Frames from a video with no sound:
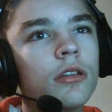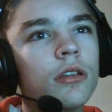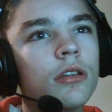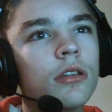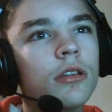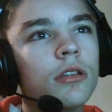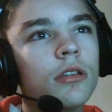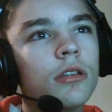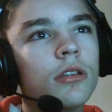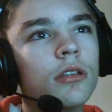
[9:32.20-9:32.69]

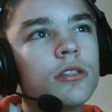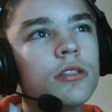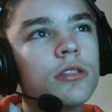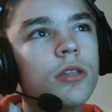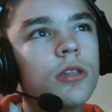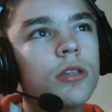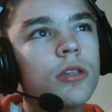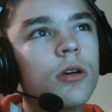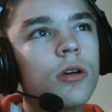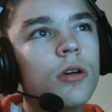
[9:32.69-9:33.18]

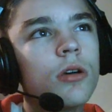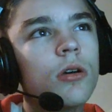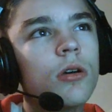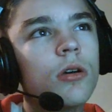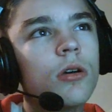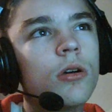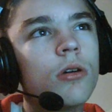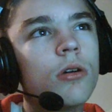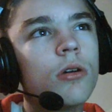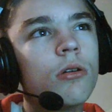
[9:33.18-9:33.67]

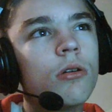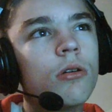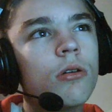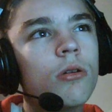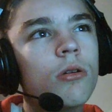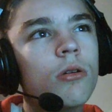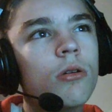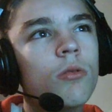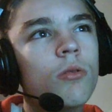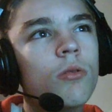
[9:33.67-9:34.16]

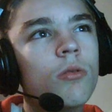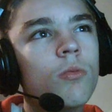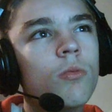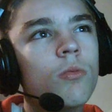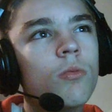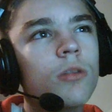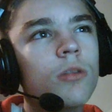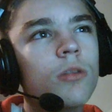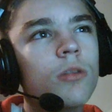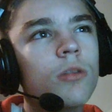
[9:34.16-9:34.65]
So
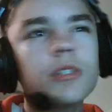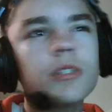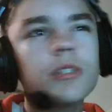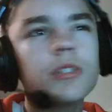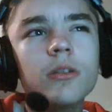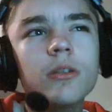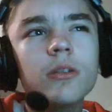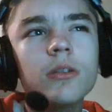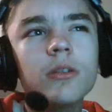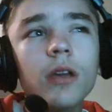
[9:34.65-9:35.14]
what's going
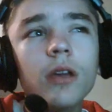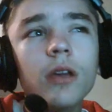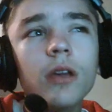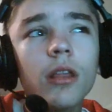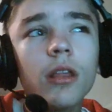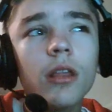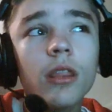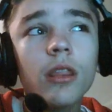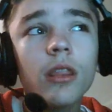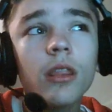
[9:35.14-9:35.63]
on
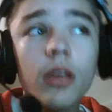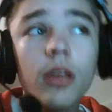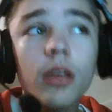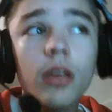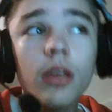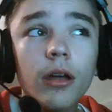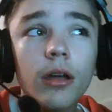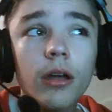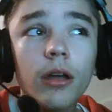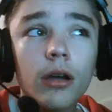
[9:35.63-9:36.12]

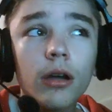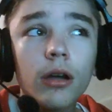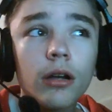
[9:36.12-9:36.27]
there?